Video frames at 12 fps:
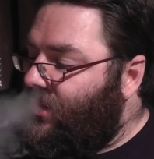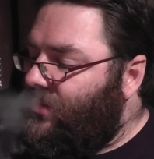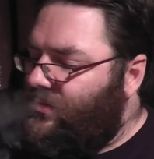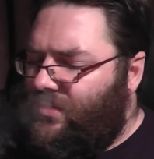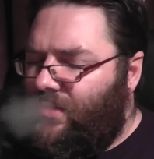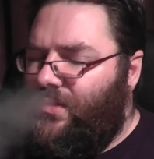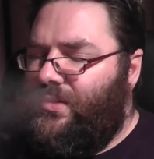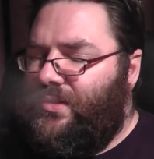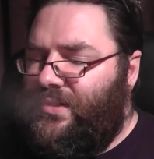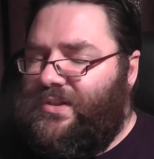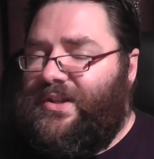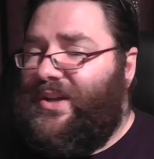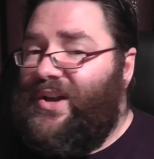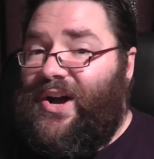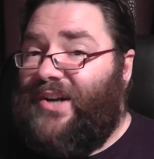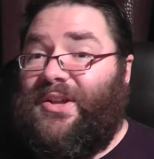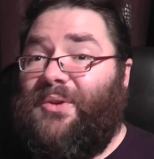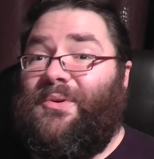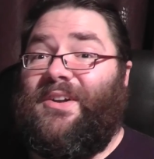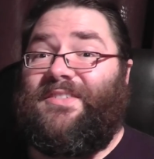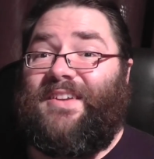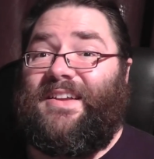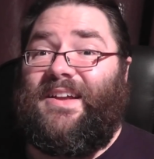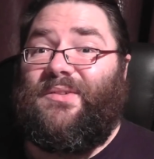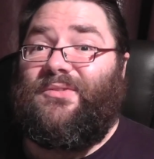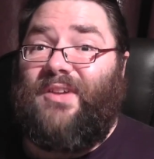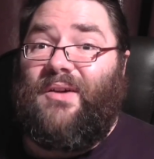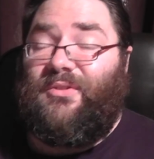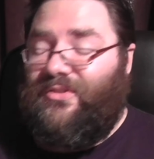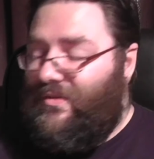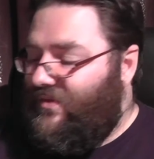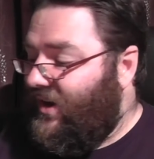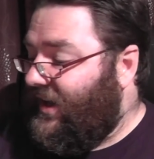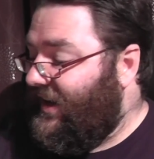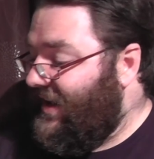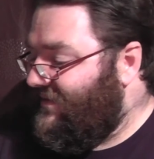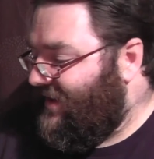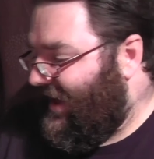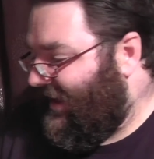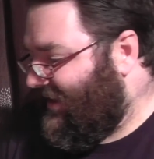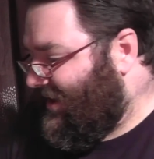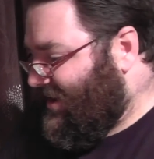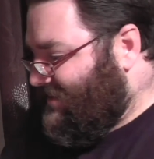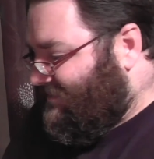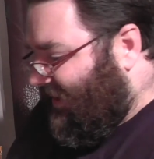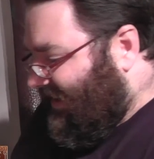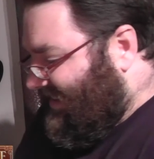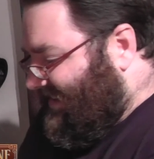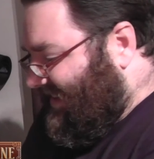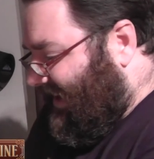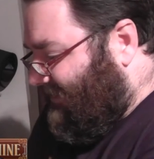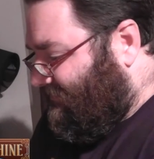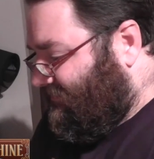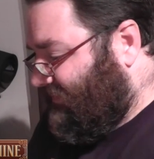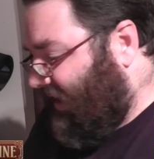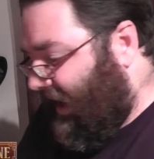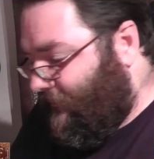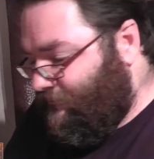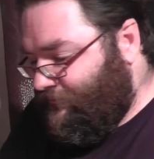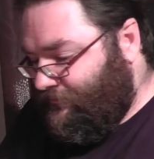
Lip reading: Oh, I don't know why I say down south, because I fucking live here. But yeah,